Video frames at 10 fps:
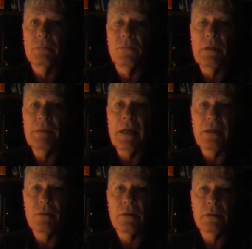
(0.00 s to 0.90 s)
way
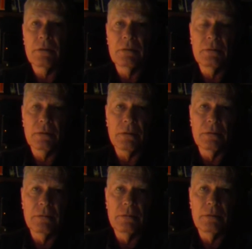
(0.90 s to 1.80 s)
back water, or
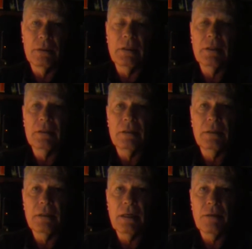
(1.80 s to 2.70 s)
and
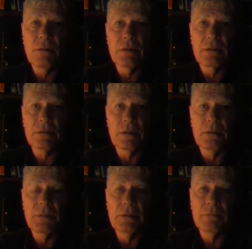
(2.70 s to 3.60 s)
our water is going
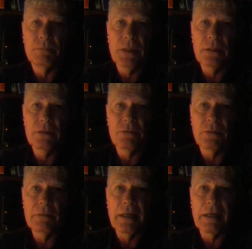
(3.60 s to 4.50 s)
to be better than
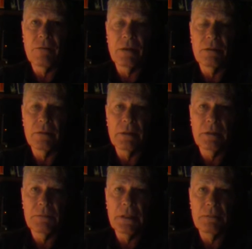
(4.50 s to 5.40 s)
way back water when it
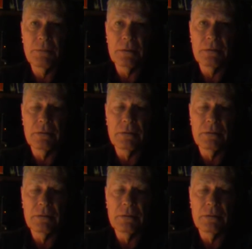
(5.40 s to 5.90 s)
comes out, but